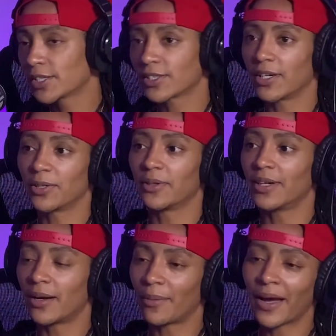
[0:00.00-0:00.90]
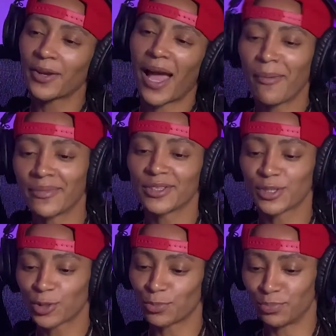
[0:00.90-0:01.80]
So I'm a
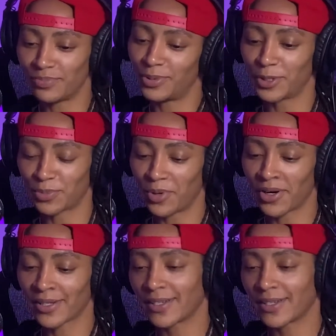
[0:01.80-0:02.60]
little book smart.